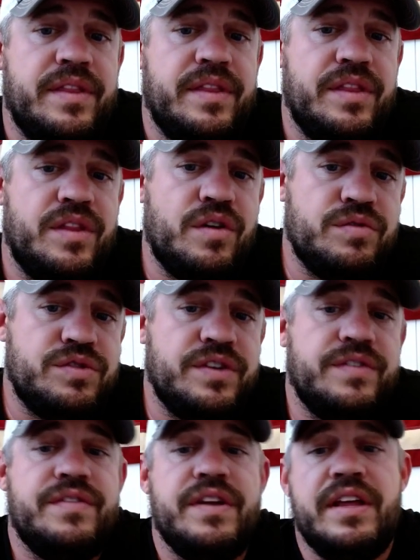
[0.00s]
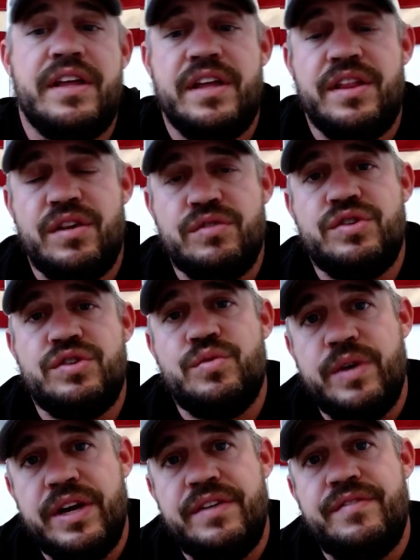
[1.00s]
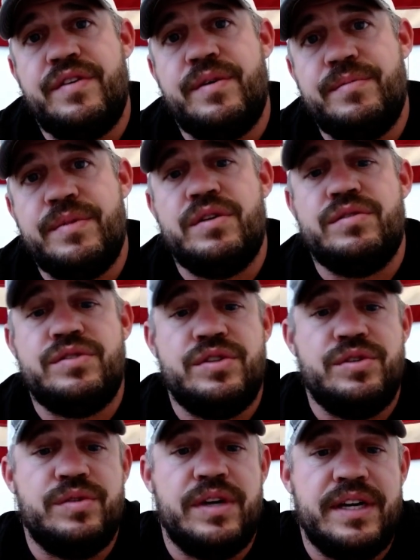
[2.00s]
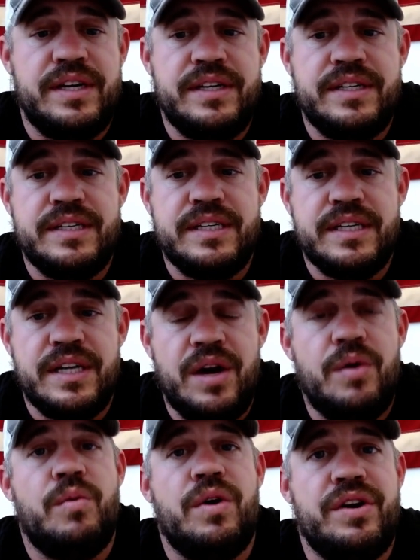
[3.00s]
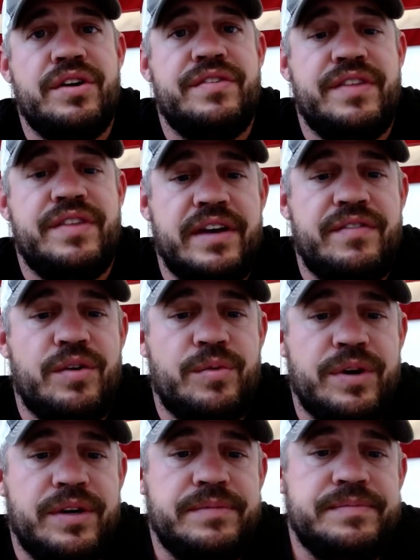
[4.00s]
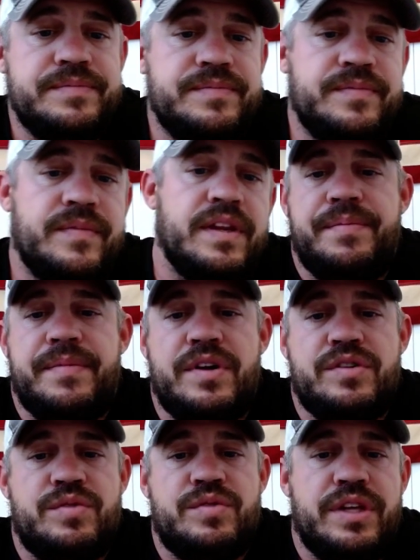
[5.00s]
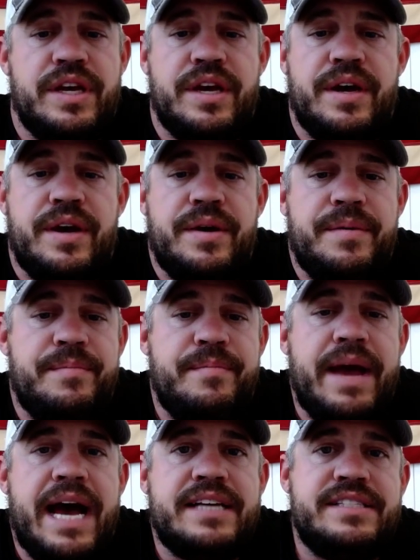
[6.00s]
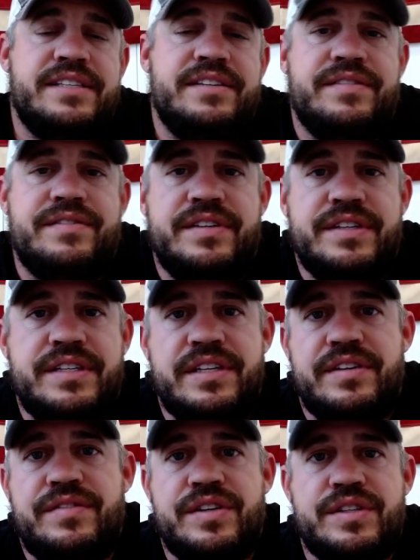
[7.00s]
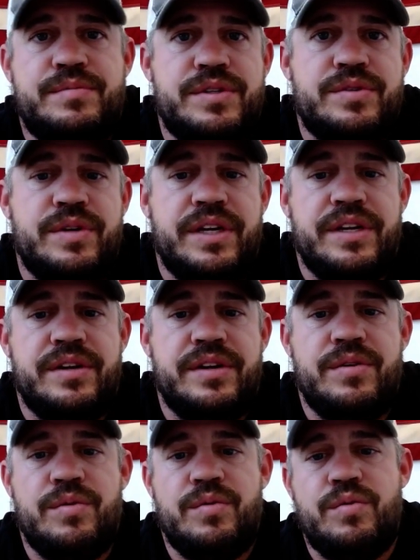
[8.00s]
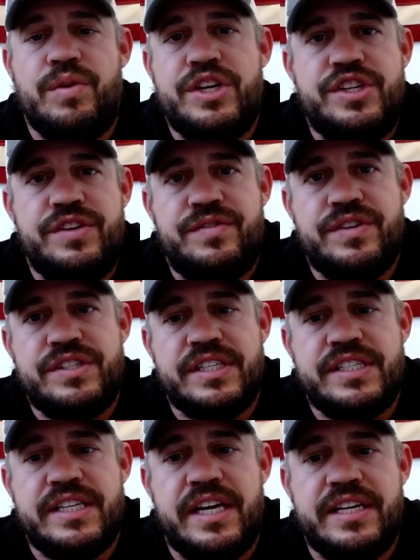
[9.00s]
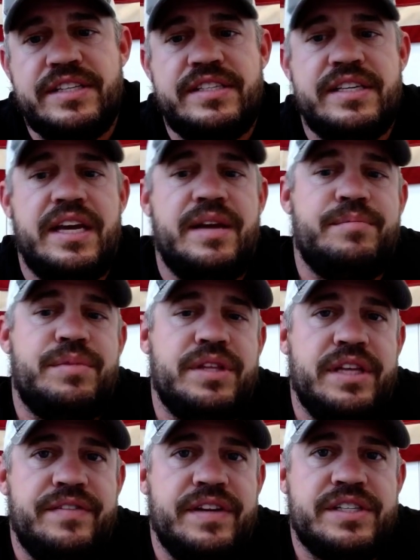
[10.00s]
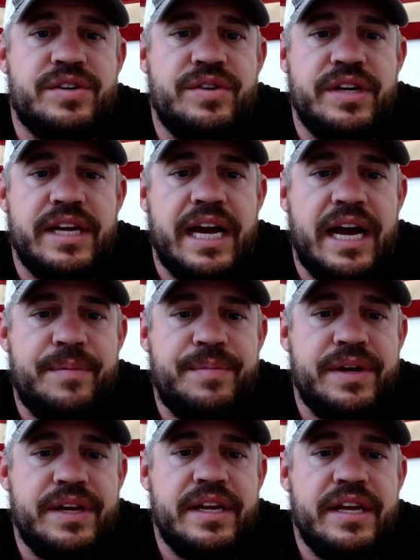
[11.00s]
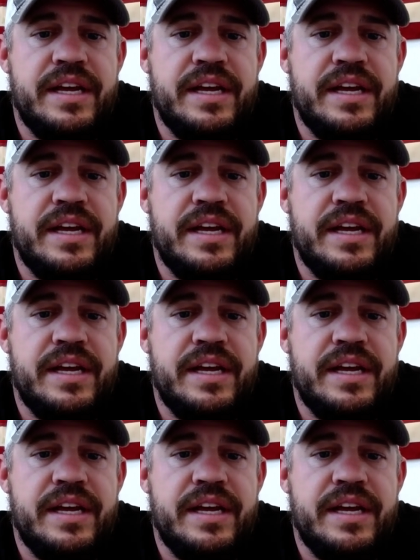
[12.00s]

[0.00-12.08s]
those who win from those who wonder if they ever will. There's really a massive difference between wishing for success and believing it's going to happen.